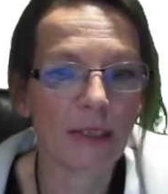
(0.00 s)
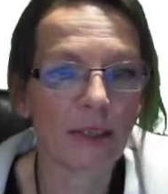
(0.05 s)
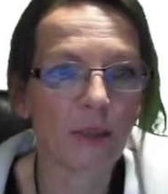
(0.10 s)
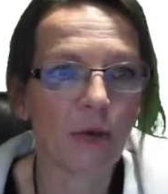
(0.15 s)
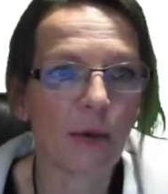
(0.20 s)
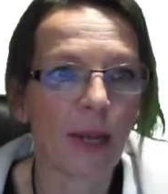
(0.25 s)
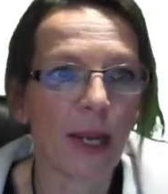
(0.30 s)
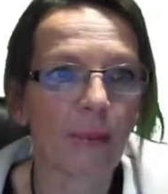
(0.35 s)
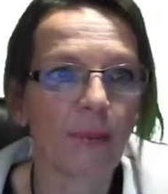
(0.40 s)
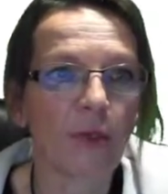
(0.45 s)

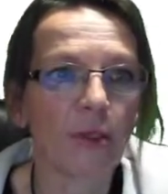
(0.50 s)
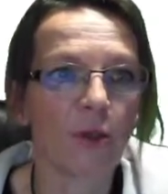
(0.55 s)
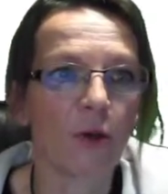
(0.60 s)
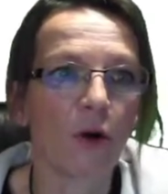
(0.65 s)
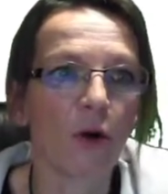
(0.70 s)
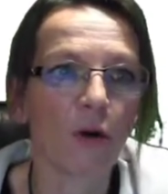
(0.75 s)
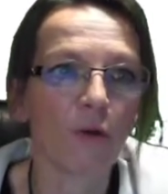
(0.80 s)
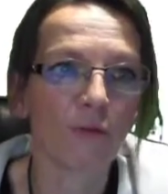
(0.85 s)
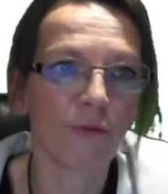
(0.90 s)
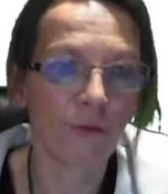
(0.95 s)
get into the
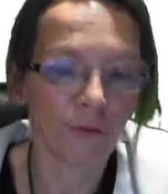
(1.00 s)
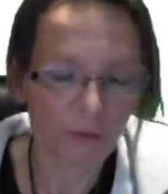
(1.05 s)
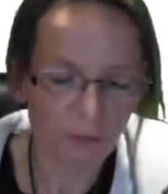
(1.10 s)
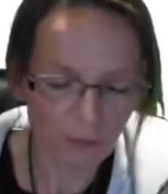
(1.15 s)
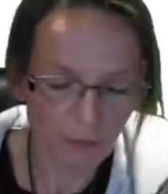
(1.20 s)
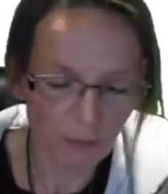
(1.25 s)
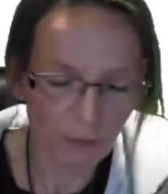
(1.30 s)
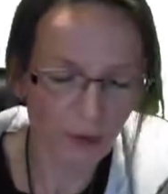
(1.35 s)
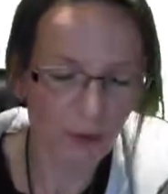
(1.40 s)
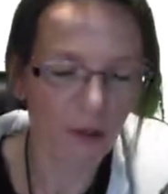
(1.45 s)
habit of
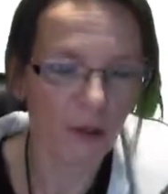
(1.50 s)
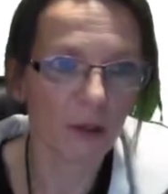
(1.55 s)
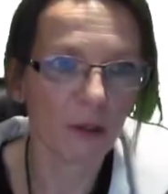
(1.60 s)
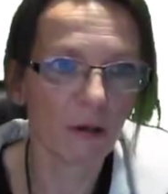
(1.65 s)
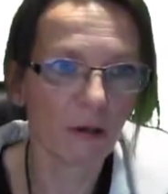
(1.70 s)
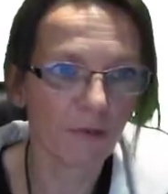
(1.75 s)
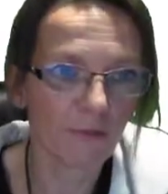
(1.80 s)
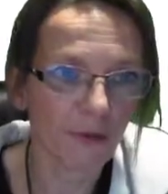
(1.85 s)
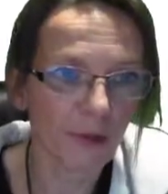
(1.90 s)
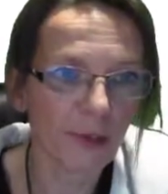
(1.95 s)

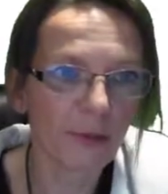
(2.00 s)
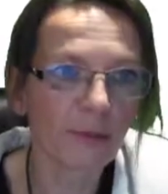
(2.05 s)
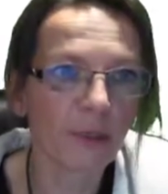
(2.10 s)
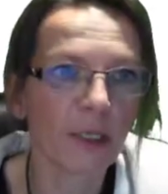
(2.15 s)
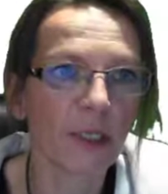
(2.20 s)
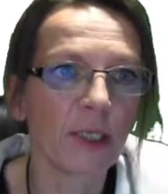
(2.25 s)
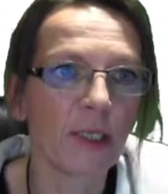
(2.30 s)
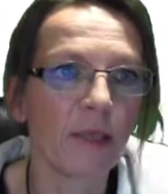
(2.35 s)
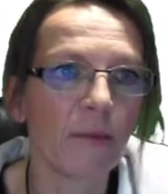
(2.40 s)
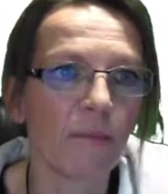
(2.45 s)

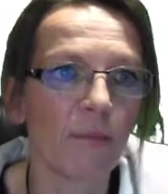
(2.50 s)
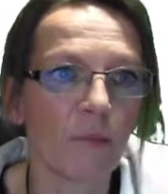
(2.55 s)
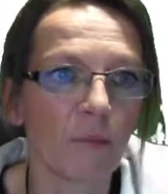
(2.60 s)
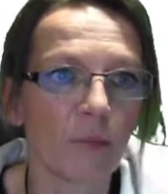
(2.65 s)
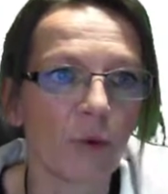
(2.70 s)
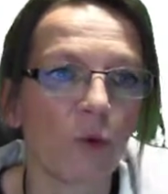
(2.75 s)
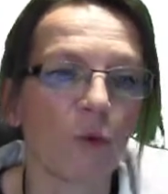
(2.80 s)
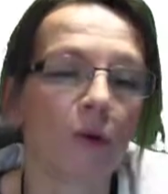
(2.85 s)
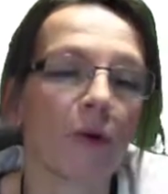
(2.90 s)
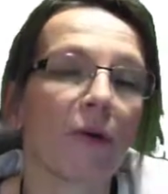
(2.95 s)
frequently
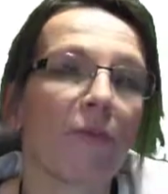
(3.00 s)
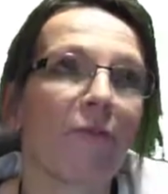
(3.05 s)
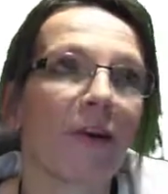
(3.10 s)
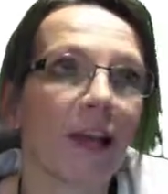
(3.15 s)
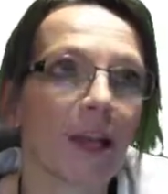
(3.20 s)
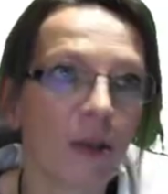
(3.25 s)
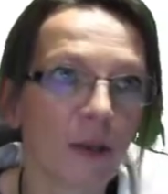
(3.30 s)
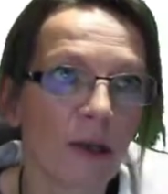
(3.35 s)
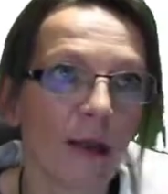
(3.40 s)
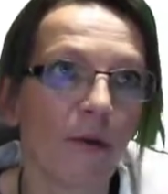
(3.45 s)
or
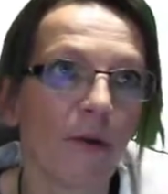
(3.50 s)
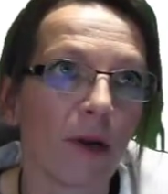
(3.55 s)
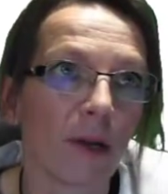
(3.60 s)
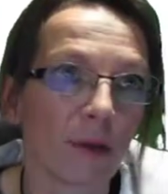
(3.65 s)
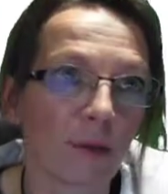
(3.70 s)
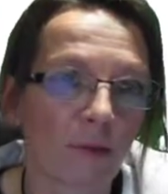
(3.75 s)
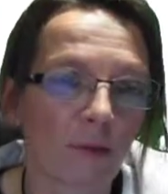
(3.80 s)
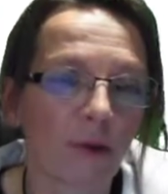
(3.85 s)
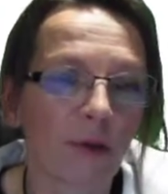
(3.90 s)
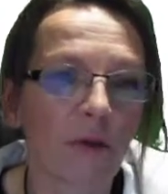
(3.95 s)

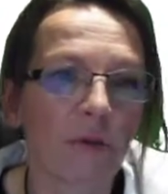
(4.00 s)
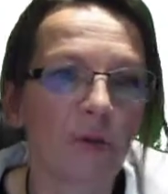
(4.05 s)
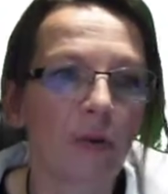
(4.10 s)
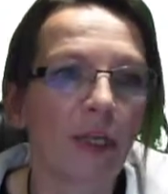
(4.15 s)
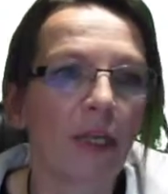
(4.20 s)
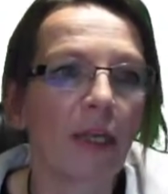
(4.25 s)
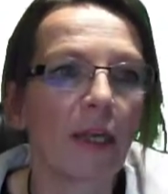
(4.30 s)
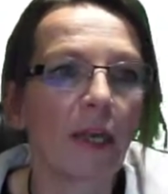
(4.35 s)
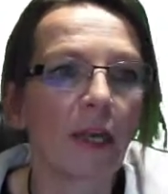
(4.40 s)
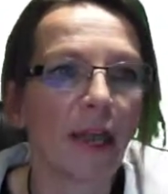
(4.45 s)
regularly, not
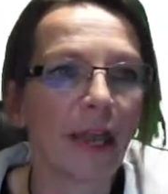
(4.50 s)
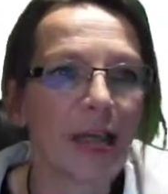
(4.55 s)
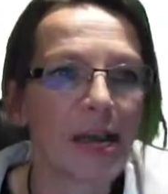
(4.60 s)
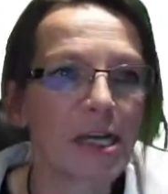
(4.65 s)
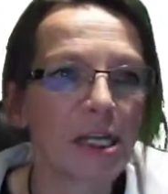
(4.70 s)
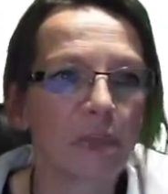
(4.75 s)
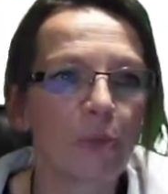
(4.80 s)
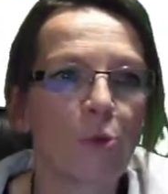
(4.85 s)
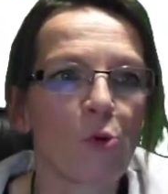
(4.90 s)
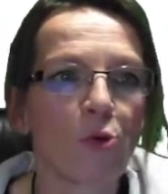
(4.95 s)
frequently,
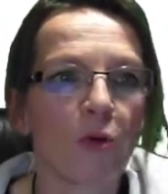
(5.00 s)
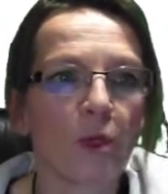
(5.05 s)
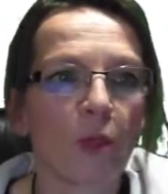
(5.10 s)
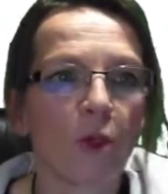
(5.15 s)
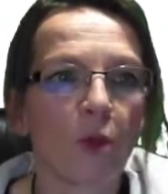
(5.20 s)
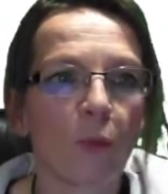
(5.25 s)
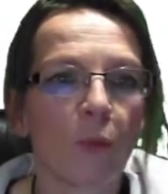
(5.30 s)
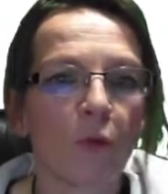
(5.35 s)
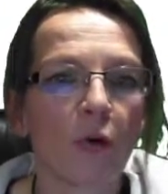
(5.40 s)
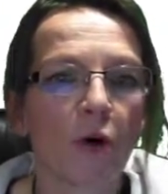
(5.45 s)

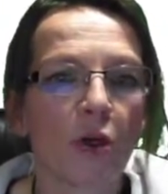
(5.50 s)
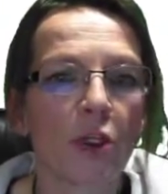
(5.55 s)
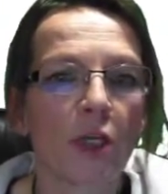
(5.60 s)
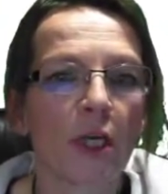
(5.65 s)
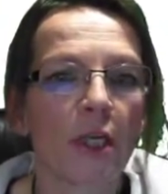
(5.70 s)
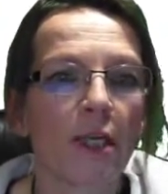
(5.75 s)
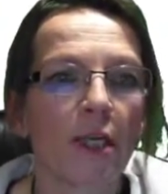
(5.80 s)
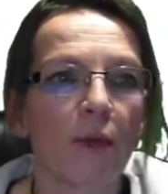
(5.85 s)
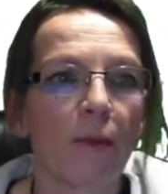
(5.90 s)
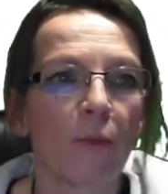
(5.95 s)
exporting your
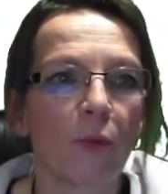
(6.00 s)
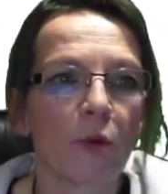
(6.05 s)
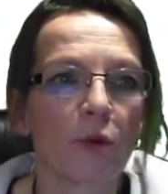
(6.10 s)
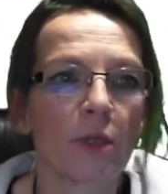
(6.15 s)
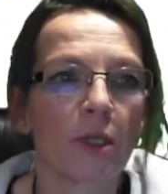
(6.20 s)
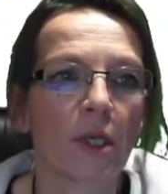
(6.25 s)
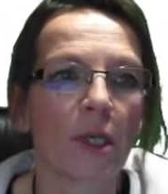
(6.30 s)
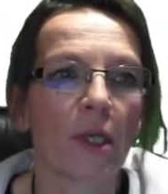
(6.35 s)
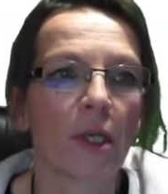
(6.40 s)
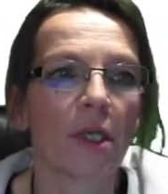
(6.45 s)
project and
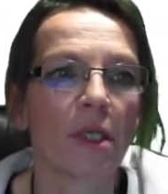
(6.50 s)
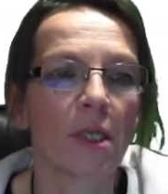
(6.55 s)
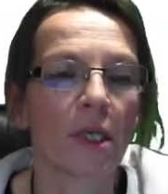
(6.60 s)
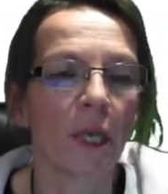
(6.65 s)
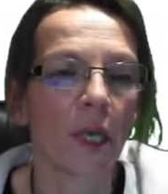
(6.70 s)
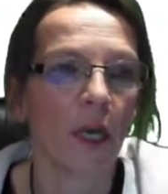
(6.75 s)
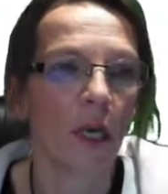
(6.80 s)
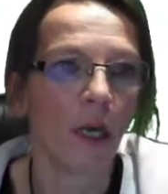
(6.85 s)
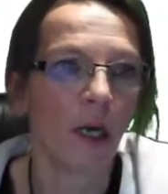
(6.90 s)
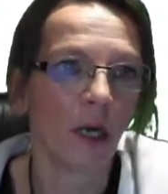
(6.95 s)
putting
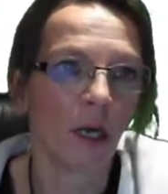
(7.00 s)
it